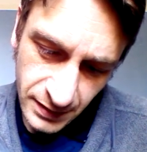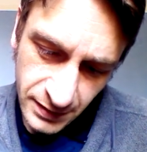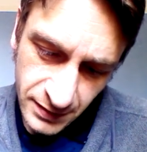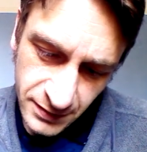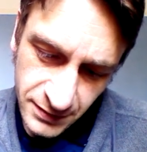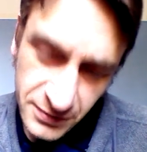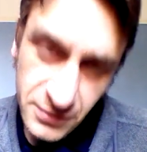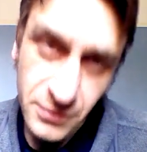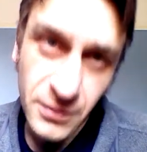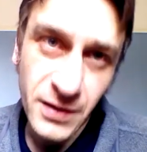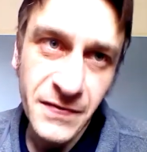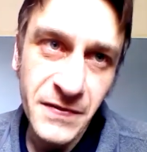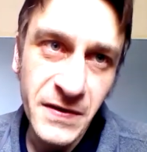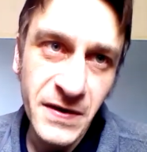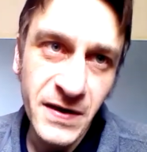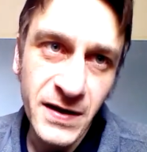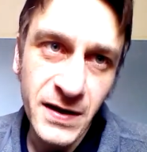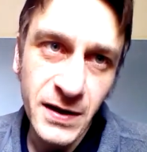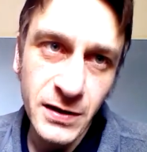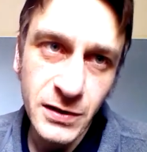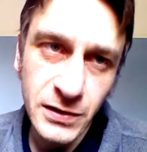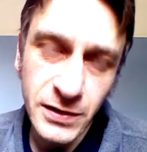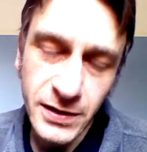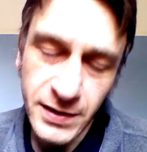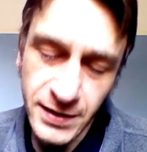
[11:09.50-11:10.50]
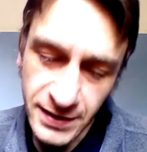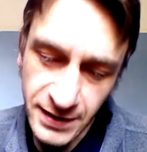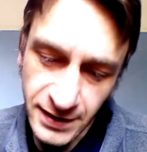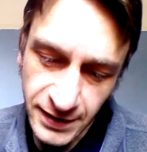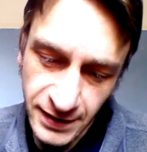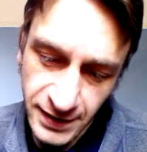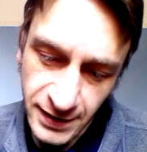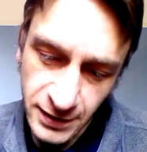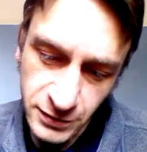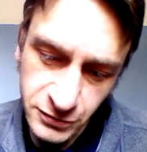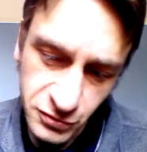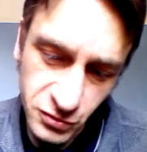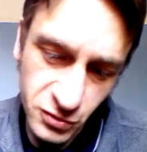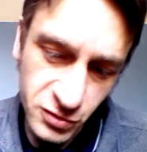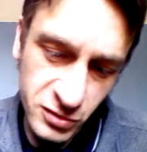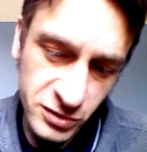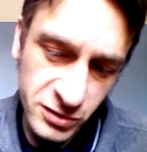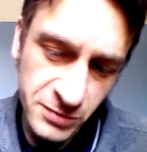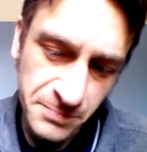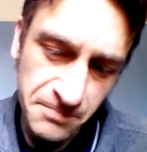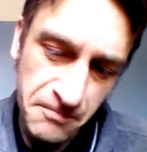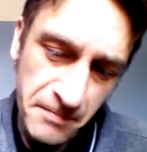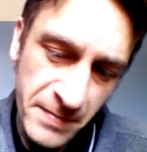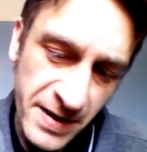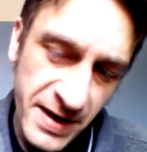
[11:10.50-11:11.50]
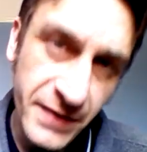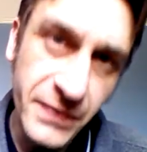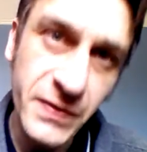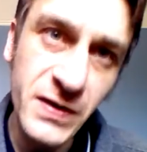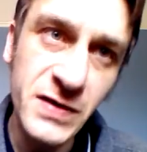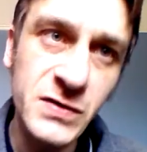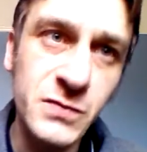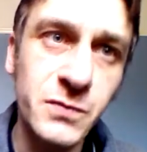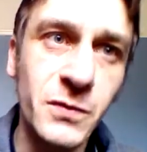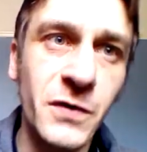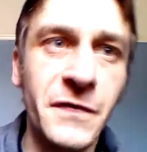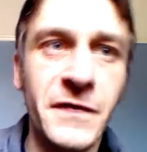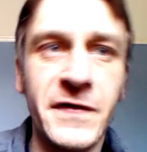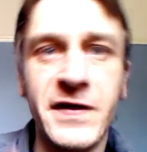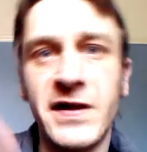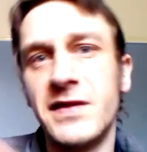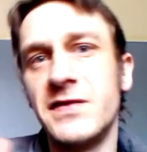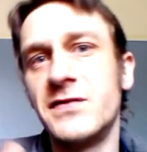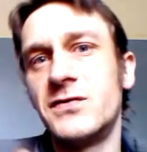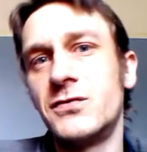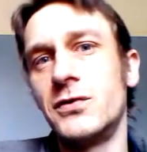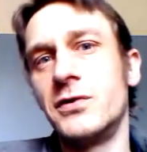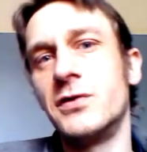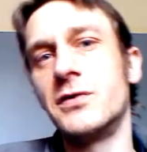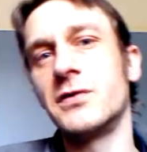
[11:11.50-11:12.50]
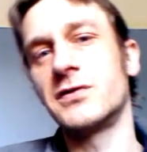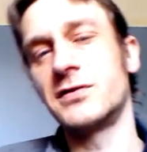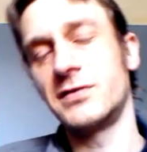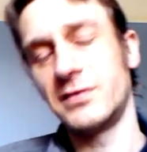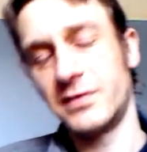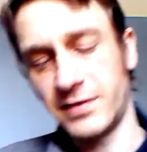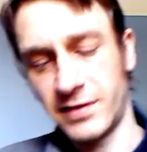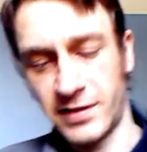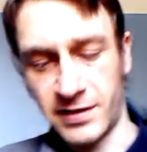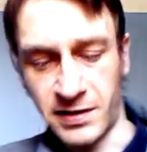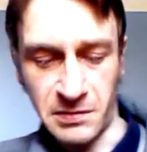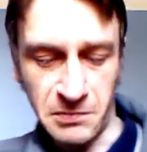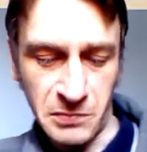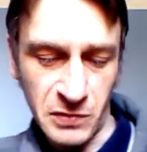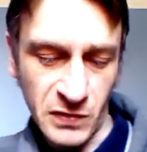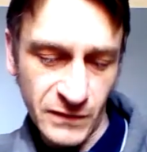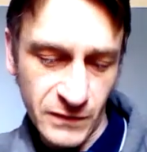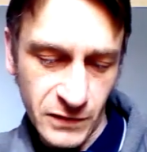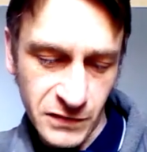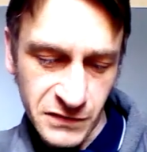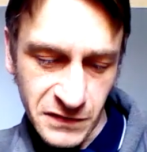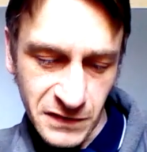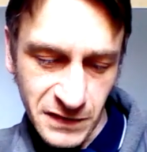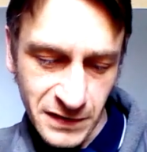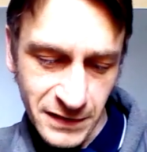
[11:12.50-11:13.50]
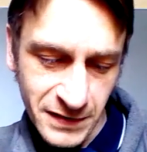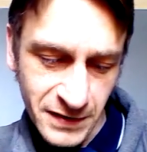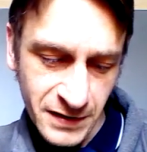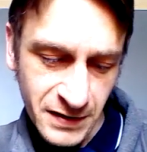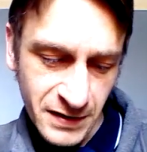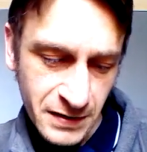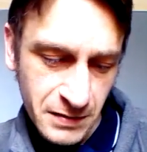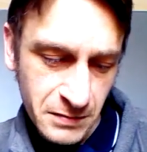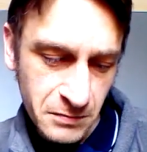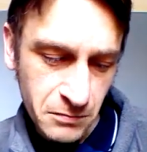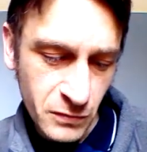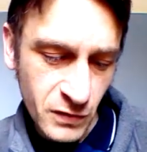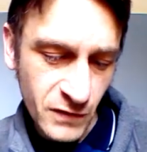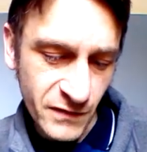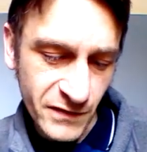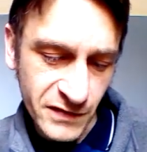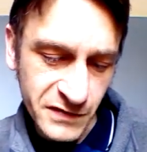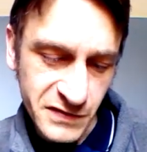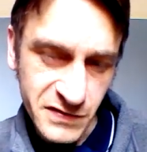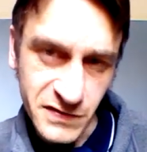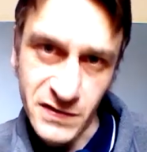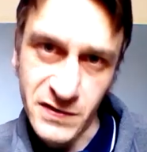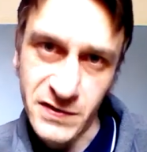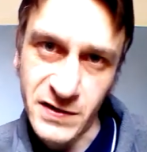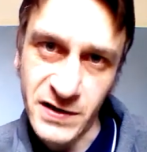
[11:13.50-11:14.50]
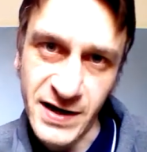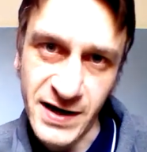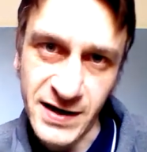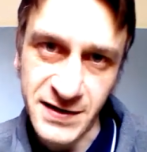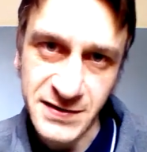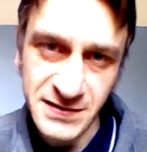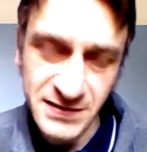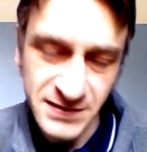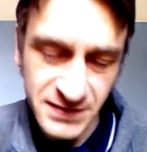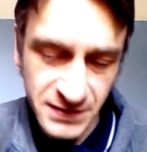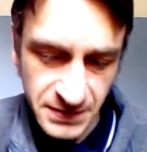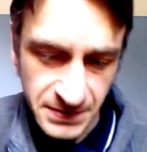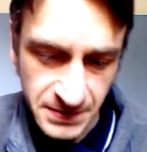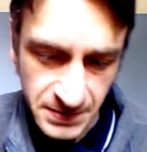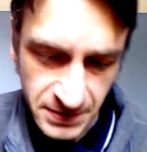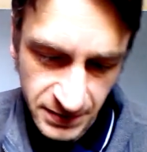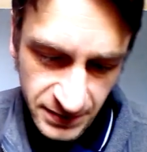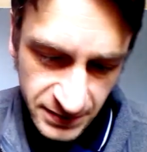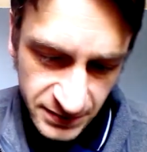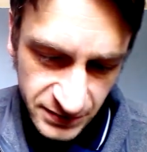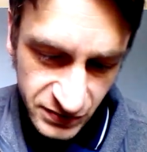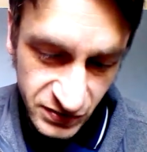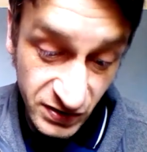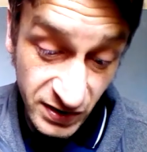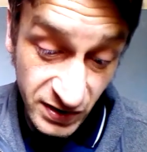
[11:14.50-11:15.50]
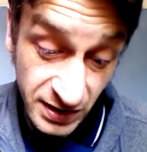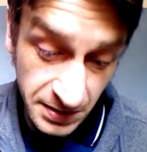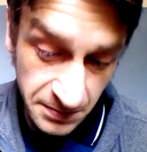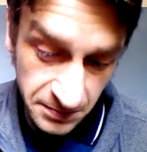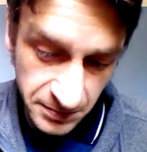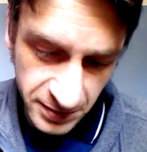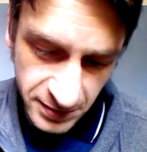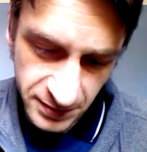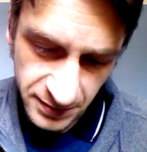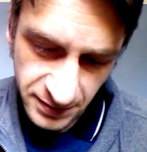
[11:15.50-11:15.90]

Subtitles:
So I think I'll just make this one the introduction and then move on to the next scheme.